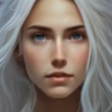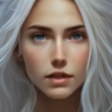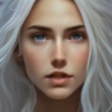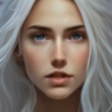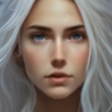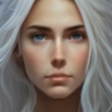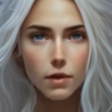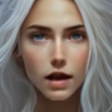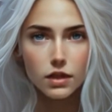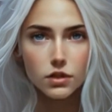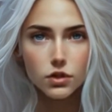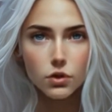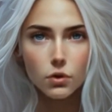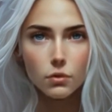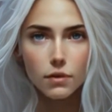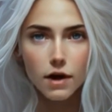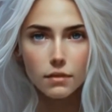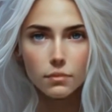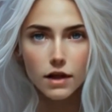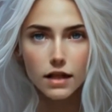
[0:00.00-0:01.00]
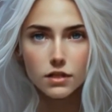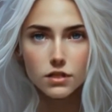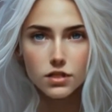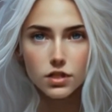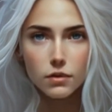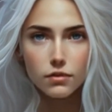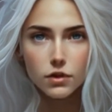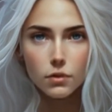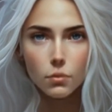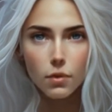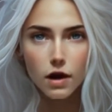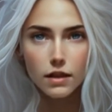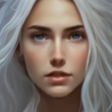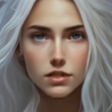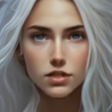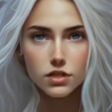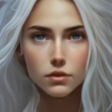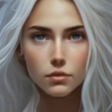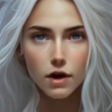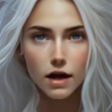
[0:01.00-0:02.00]
The spectral remnants of the
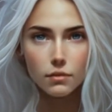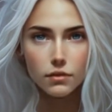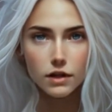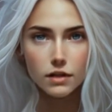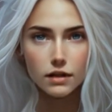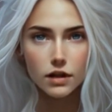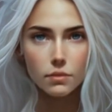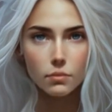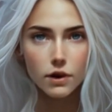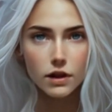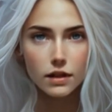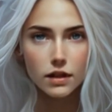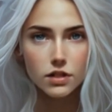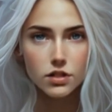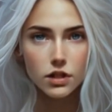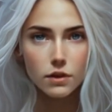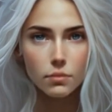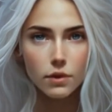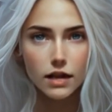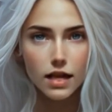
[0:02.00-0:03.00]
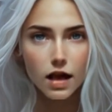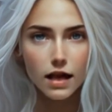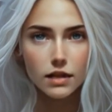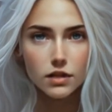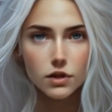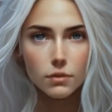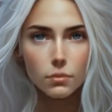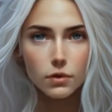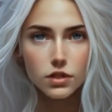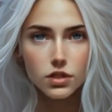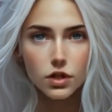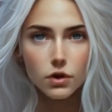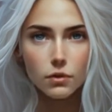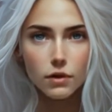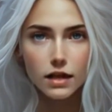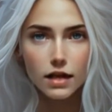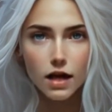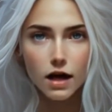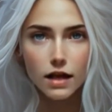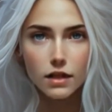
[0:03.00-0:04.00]
once thriving community began to
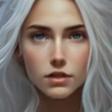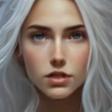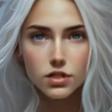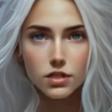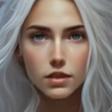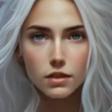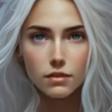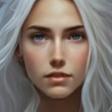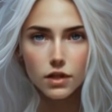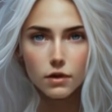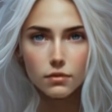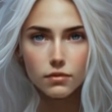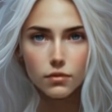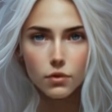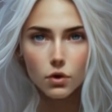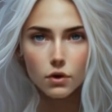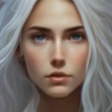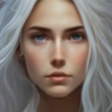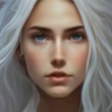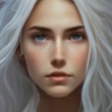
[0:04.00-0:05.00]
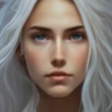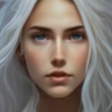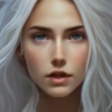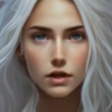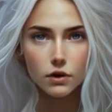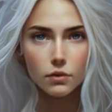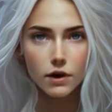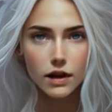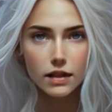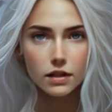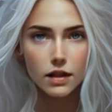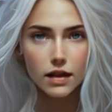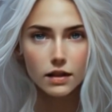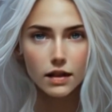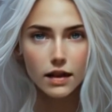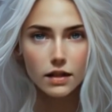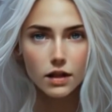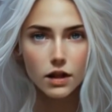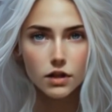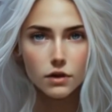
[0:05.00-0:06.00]
materialize, their forms flickering
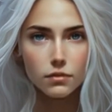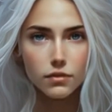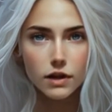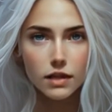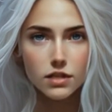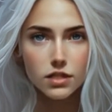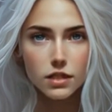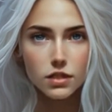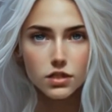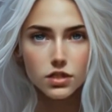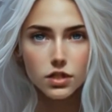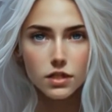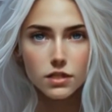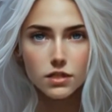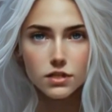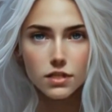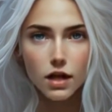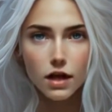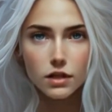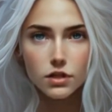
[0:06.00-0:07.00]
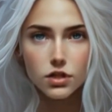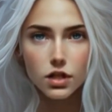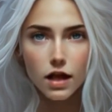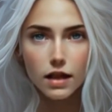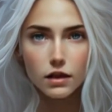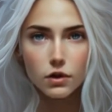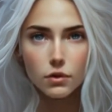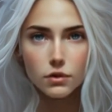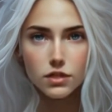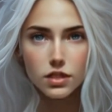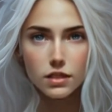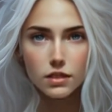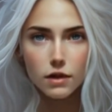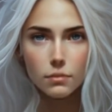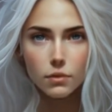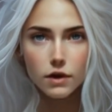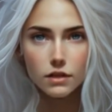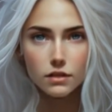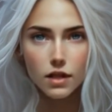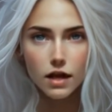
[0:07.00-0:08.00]
in and out of existence like shadows in
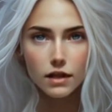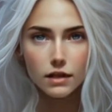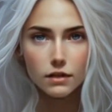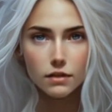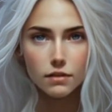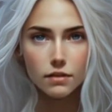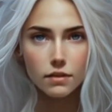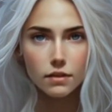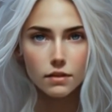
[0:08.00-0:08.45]
the moonlight.